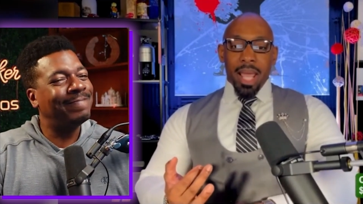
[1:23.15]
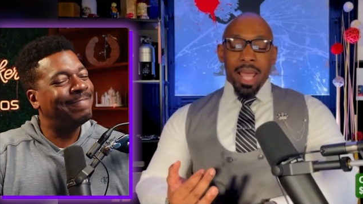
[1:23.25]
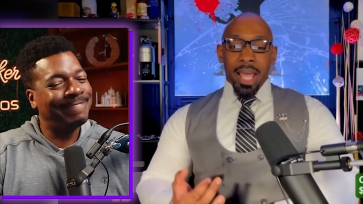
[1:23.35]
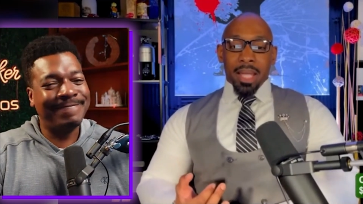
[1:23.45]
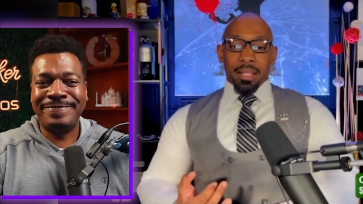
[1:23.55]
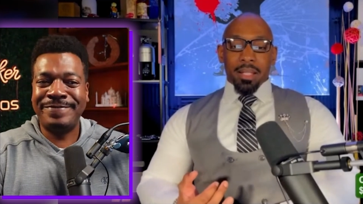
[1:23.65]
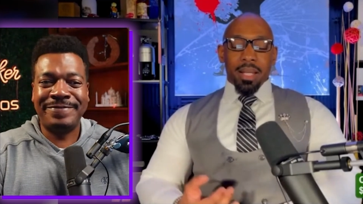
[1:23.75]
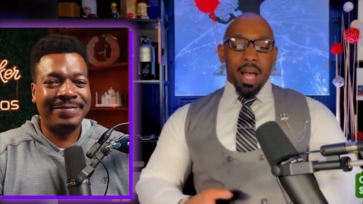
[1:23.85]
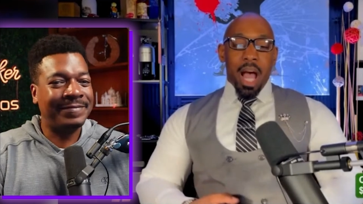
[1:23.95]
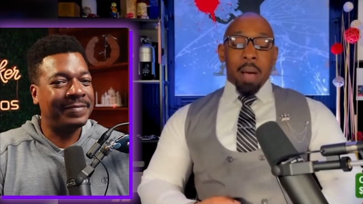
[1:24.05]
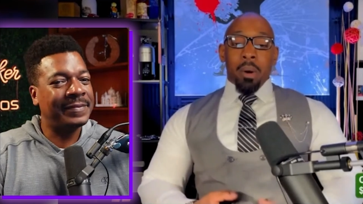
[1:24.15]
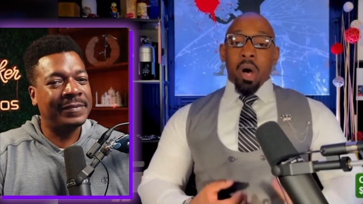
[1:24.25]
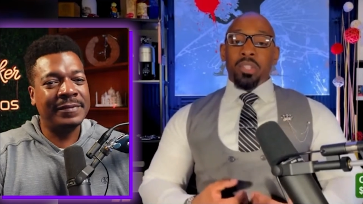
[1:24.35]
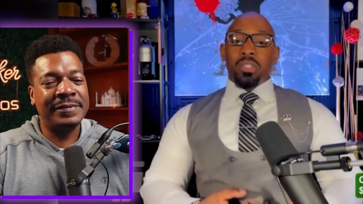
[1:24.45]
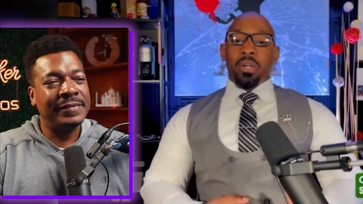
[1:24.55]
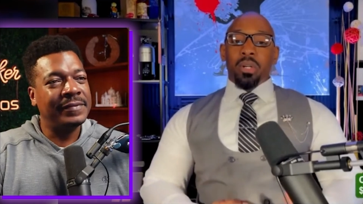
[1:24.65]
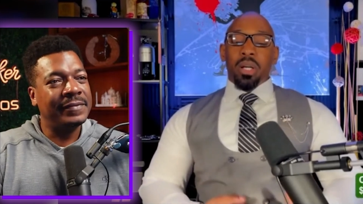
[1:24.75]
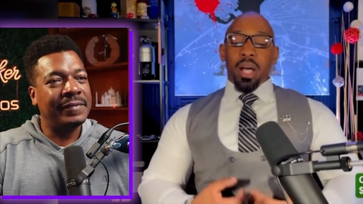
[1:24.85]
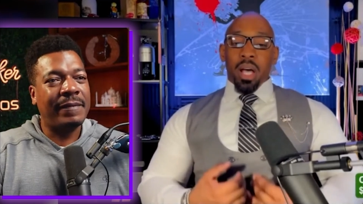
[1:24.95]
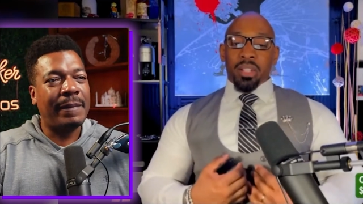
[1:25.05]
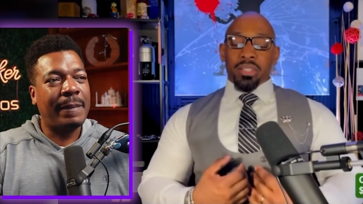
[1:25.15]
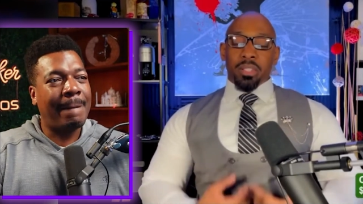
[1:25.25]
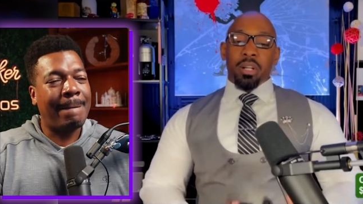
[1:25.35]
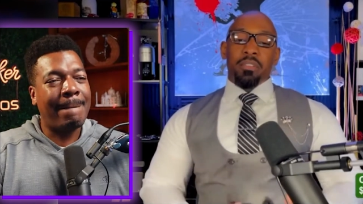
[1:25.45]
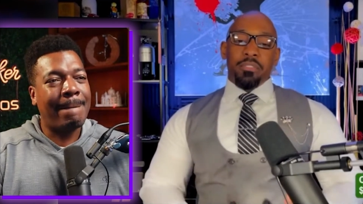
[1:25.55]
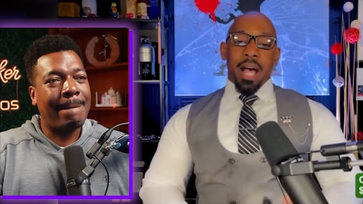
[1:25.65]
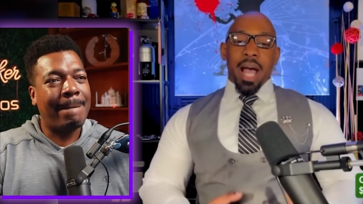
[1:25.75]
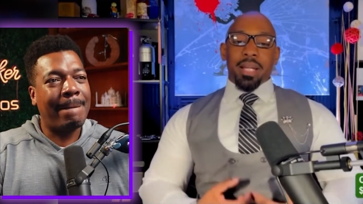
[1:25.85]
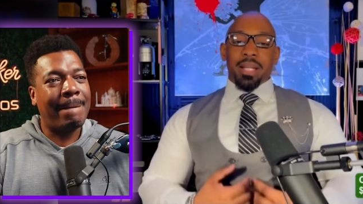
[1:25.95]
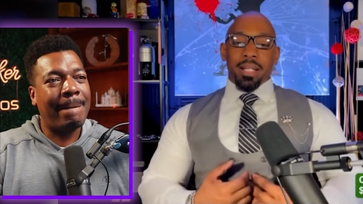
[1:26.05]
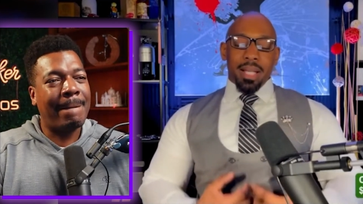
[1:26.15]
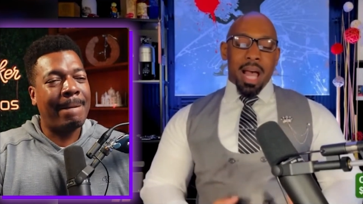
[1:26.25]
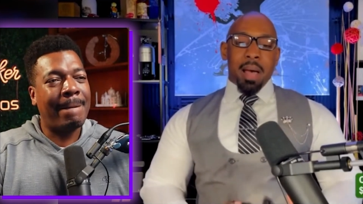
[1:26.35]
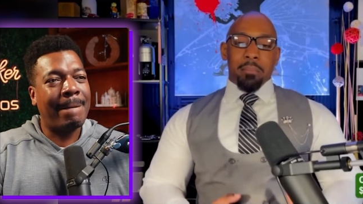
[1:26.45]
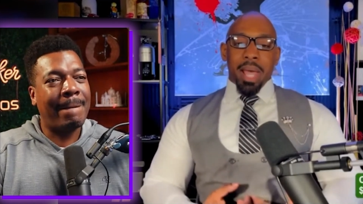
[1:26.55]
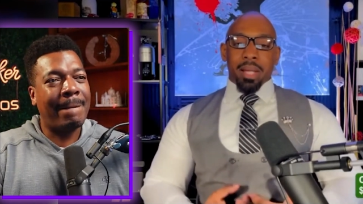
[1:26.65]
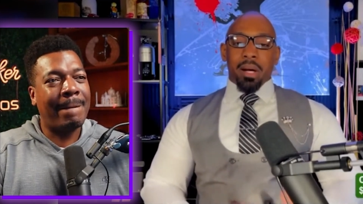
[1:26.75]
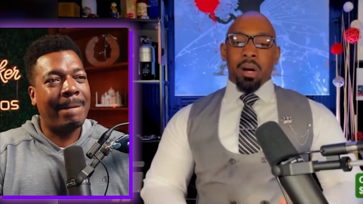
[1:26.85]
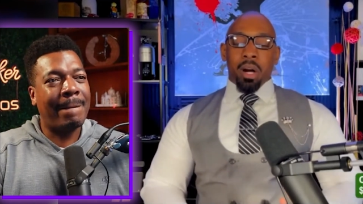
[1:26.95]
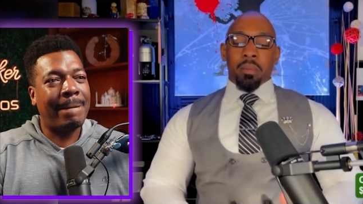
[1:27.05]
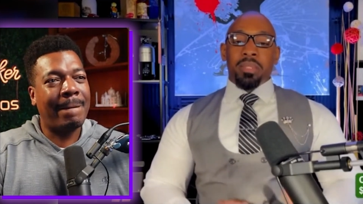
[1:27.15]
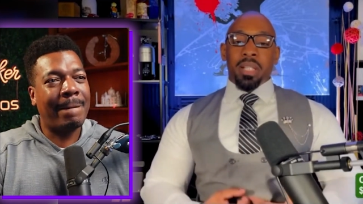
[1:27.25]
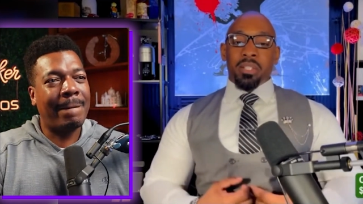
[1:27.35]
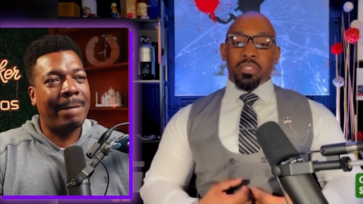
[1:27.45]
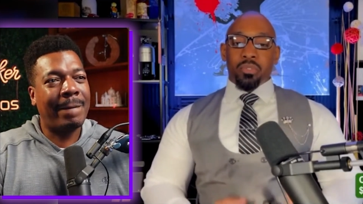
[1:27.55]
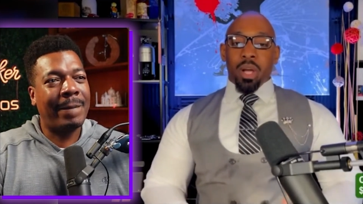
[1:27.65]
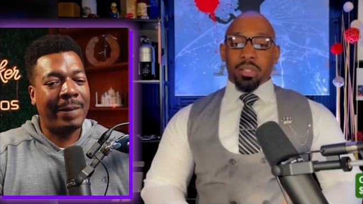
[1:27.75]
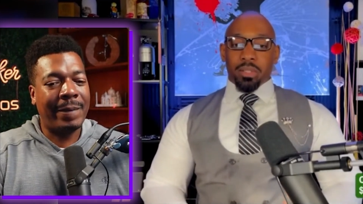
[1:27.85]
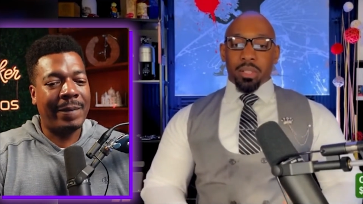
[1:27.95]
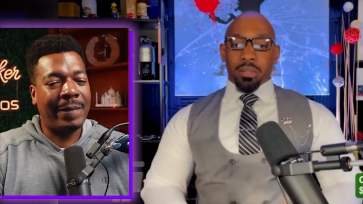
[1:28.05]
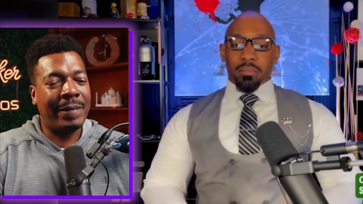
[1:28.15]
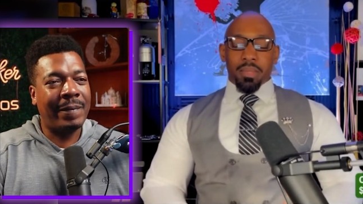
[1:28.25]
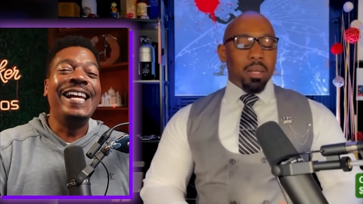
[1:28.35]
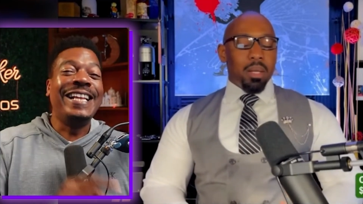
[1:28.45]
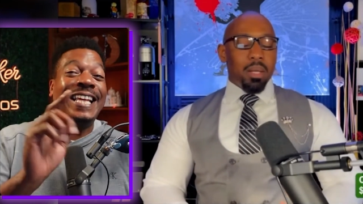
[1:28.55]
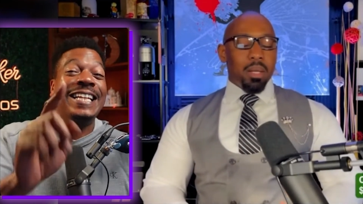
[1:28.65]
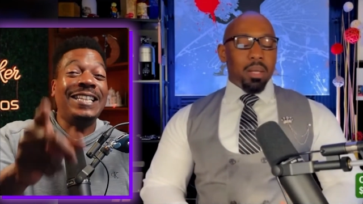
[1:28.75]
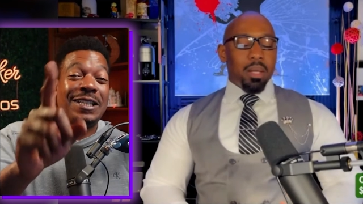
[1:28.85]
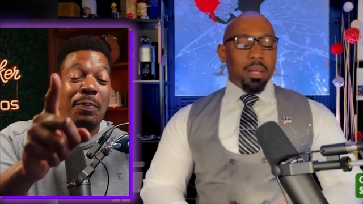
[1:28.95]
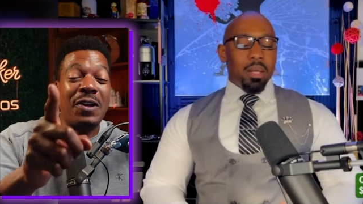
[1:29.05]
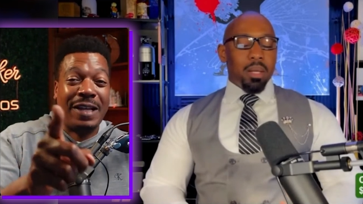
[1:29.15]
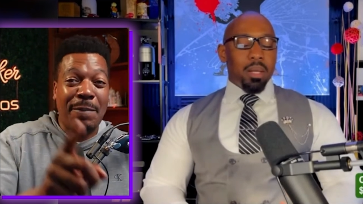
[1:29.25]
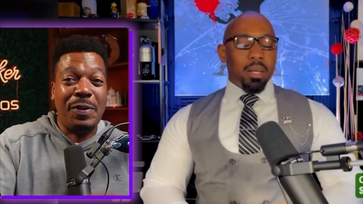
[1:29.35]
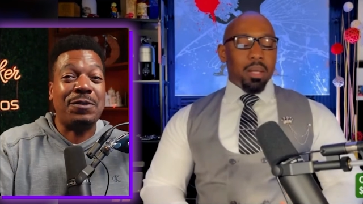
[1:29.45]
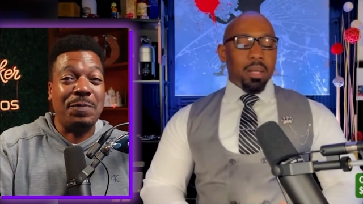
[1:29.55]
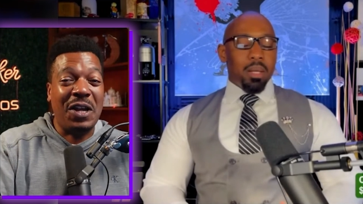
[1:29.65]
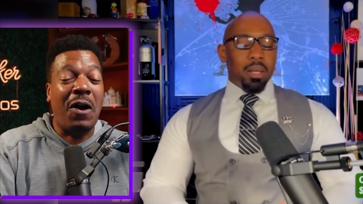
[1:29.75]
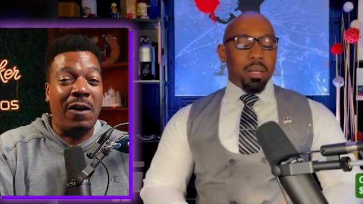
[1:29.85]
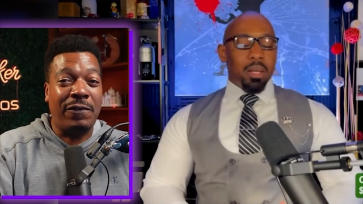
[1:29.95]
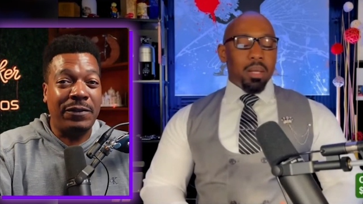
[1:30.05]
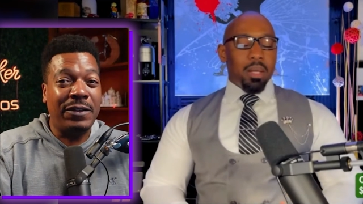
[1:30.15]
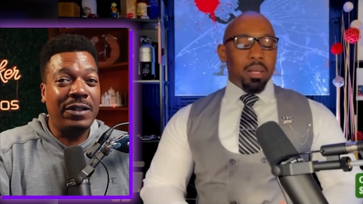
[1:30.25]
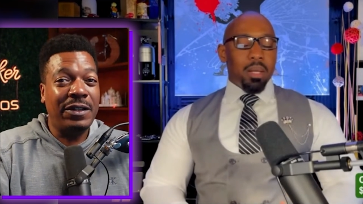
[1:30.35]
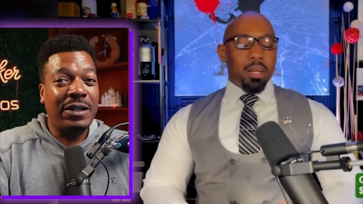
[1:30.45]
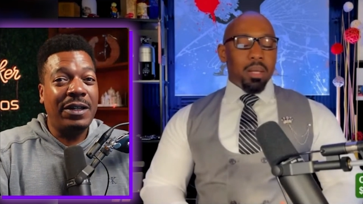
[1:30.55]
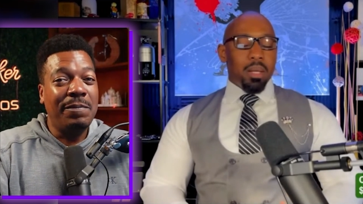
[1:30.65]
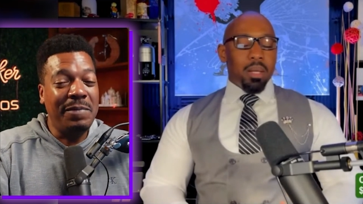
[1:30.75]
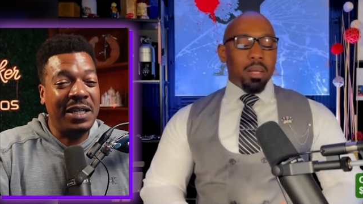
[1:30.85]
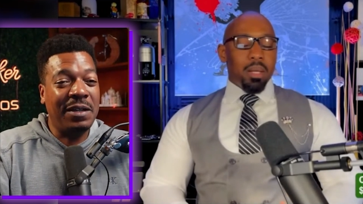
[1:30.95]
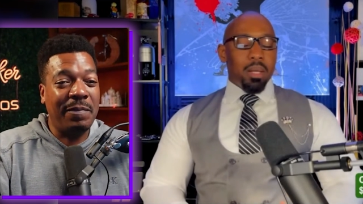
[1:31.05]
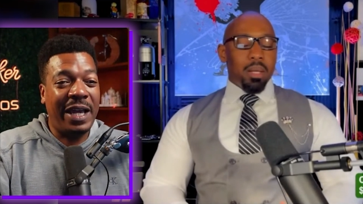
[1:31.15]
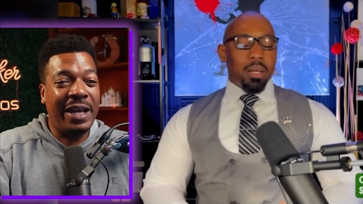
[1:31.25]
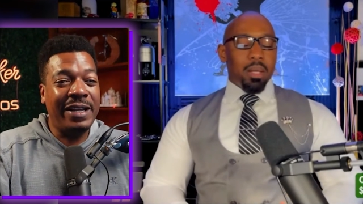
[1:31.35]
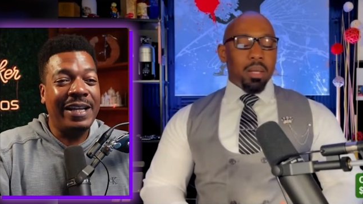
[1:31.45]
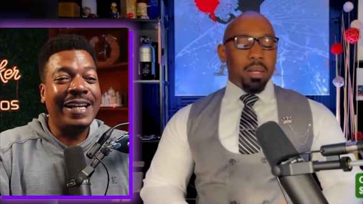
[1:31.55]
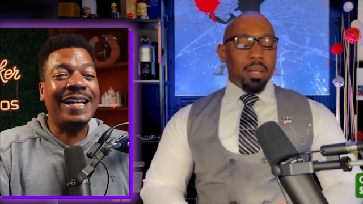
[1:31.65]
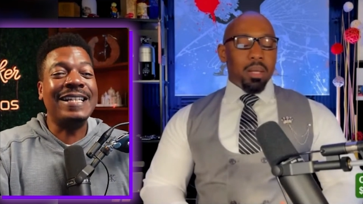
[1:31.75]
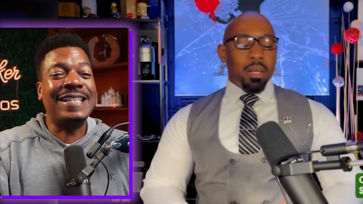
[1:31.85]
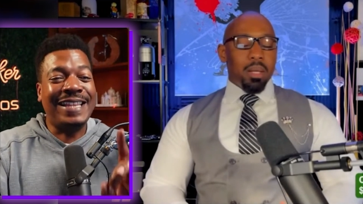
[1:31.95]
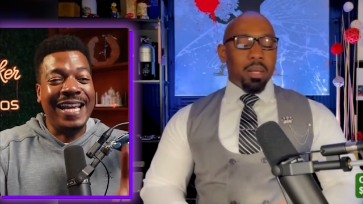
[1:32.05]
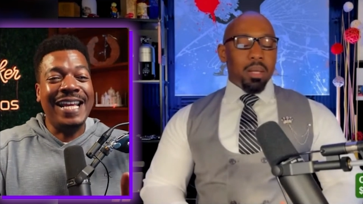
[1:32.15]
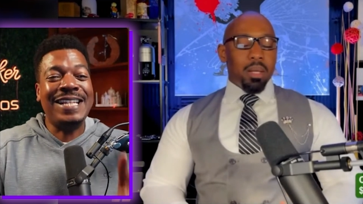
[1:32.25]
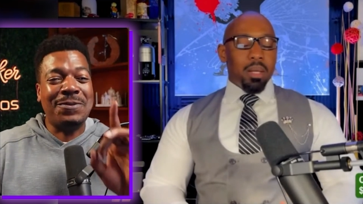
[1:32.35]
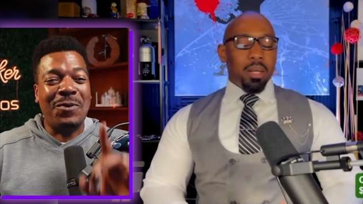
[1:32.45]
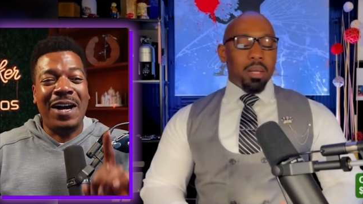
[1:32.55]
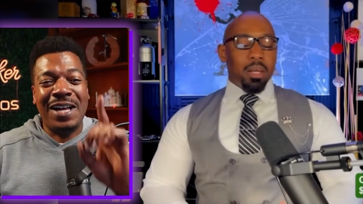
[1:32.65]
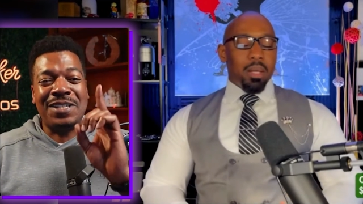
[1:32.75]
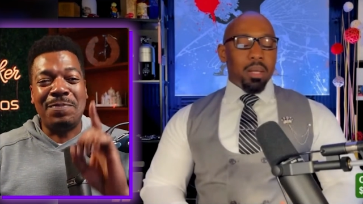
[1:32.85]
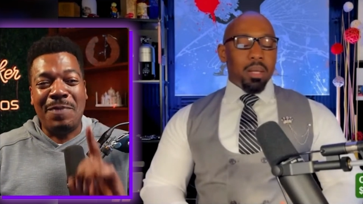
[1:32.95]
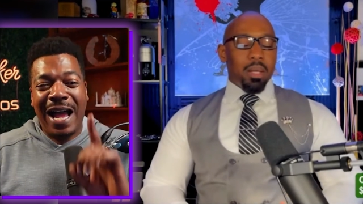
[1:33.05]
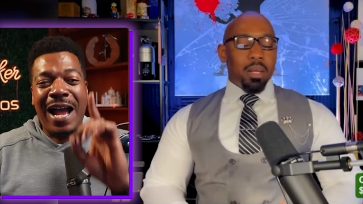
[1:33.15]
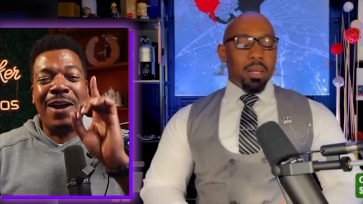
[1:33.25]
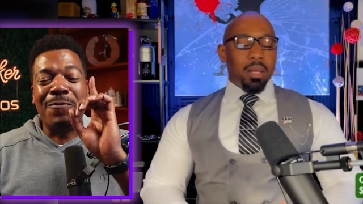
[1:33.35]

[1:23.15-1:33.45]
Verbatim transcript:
Speaker 1: and I'm also a certified combat arms instructor.
Speaker 2: This is the part that pissed me off, Medium Man, because this was my